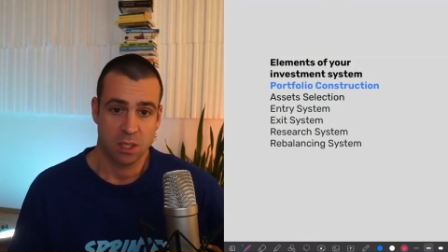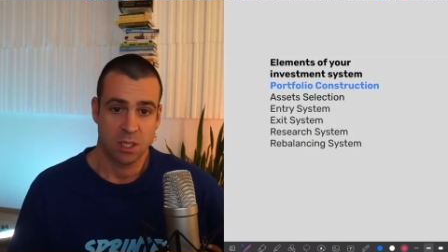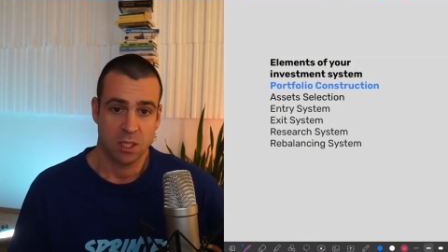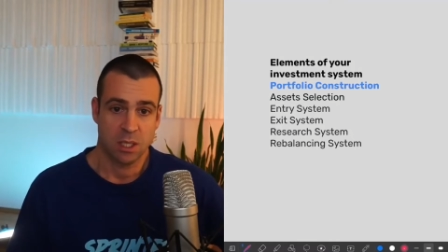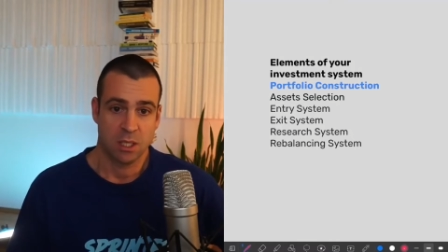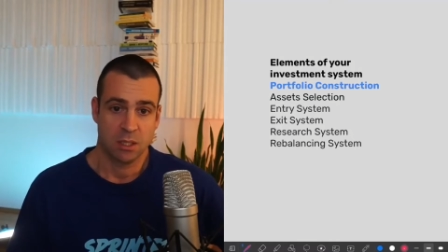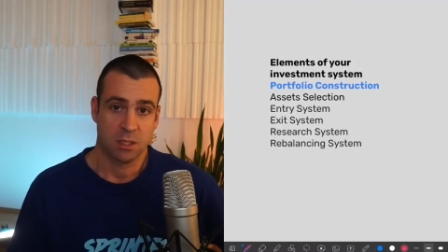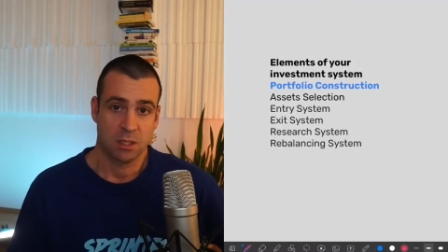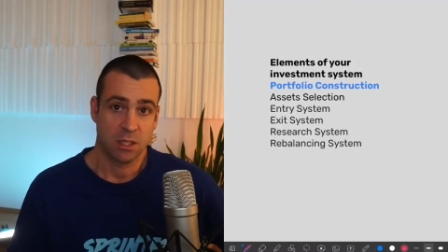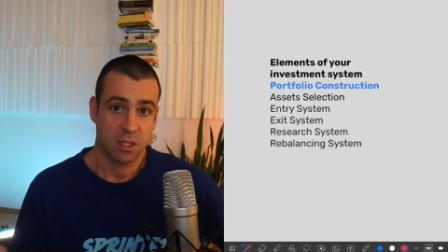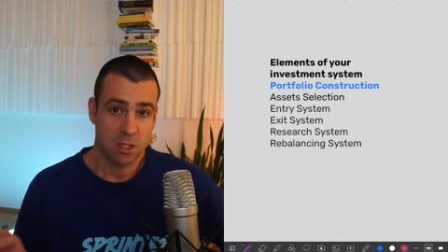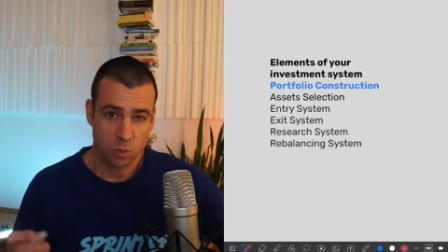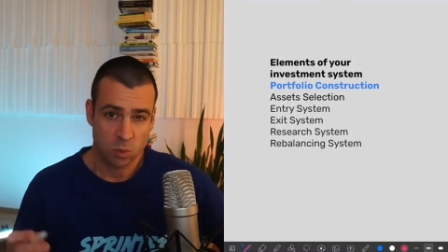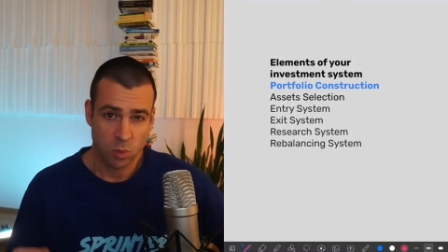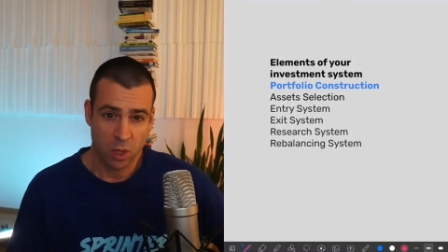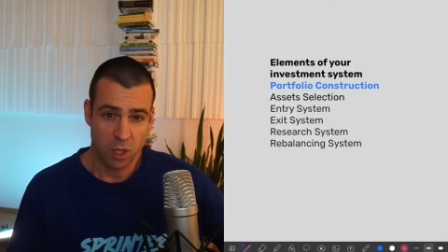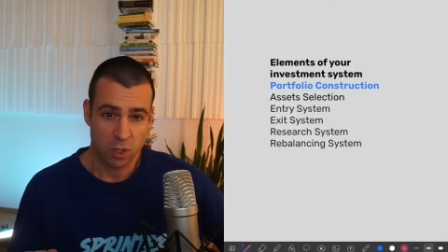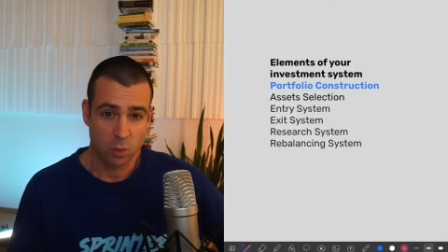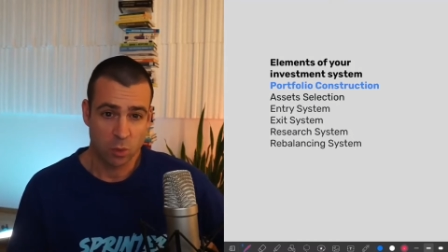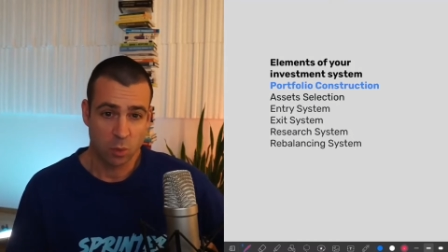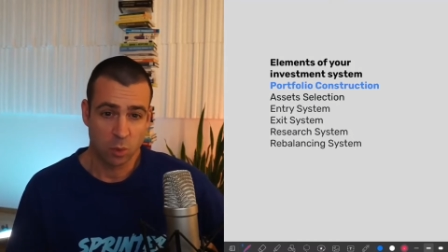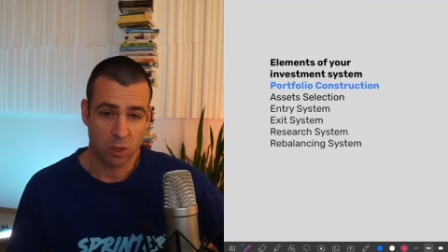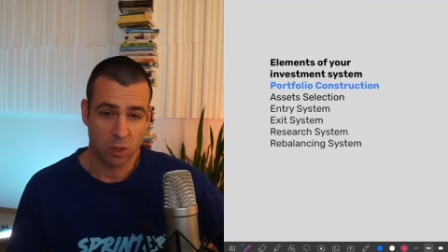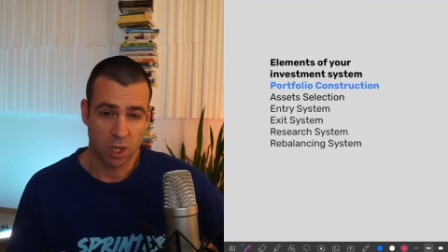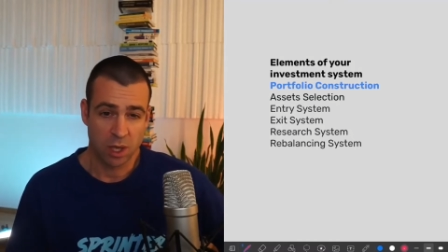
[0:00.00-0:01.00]
In this way,
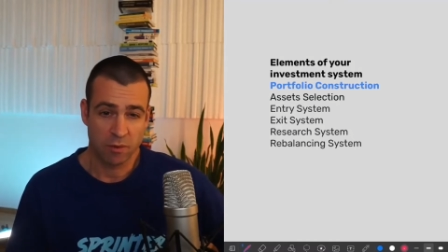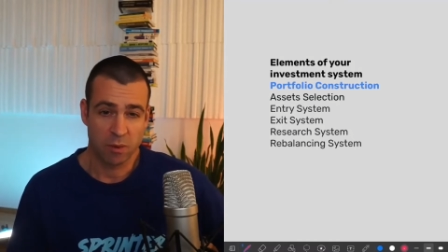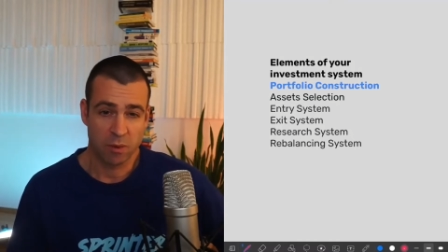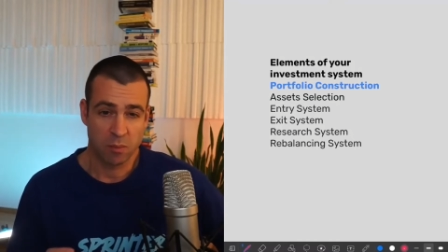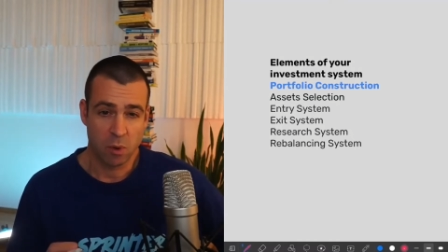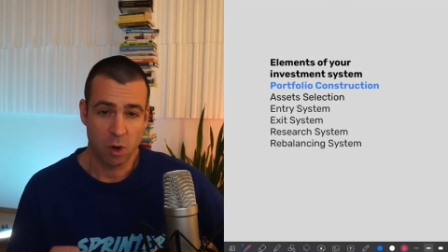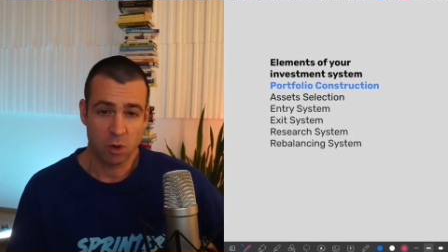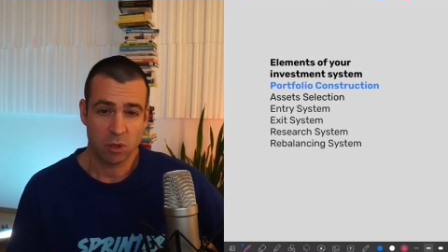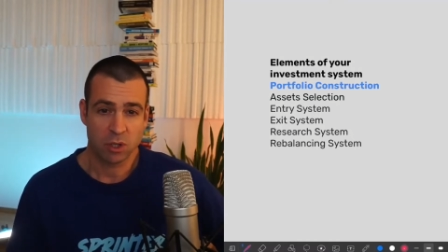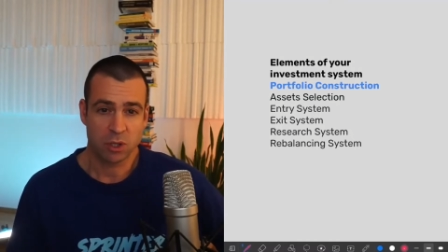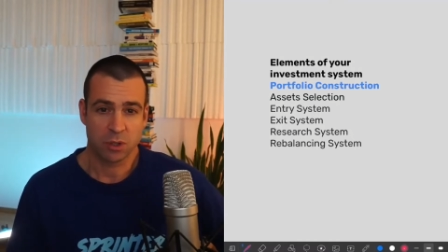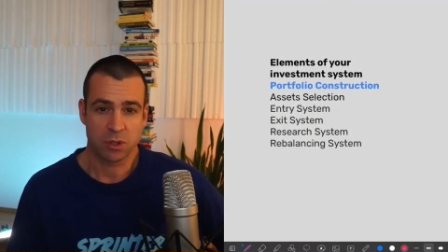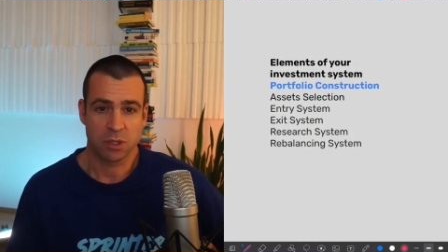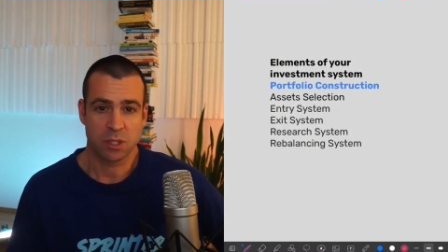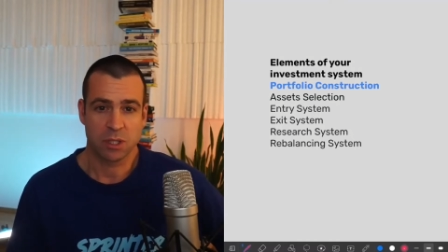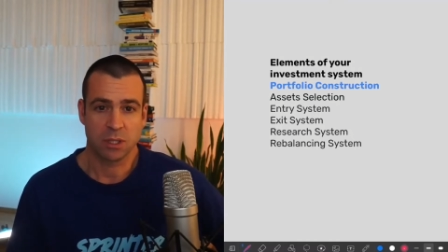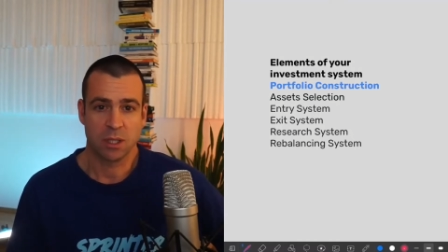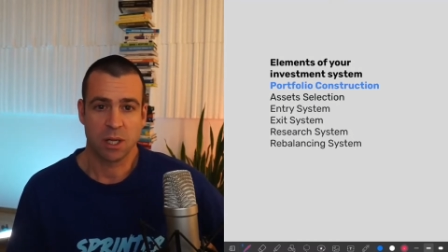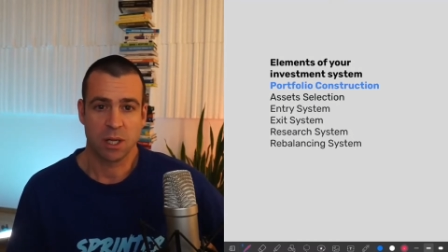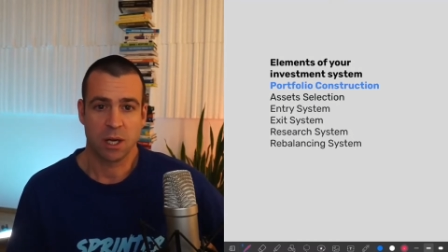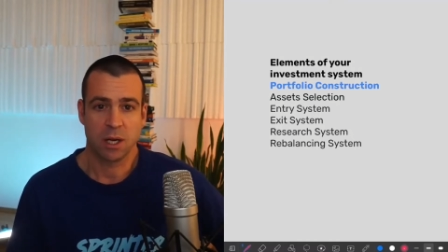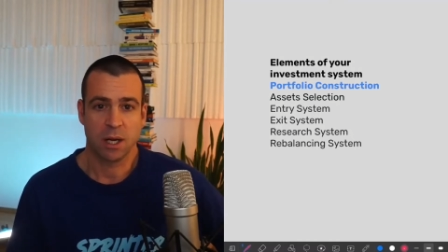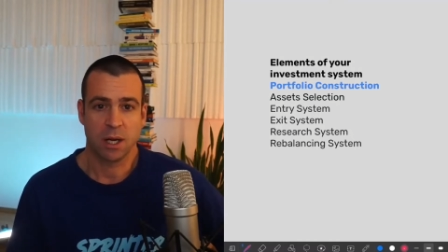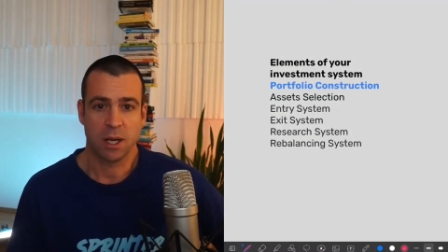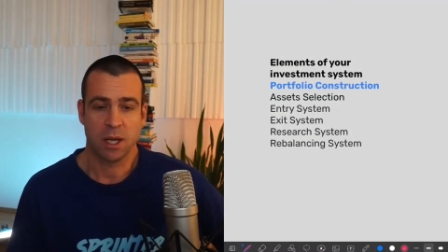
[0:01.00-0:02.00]
you would have emotions in
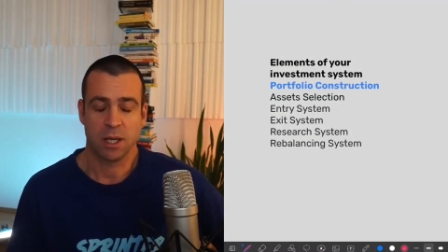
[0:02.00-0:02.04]
there.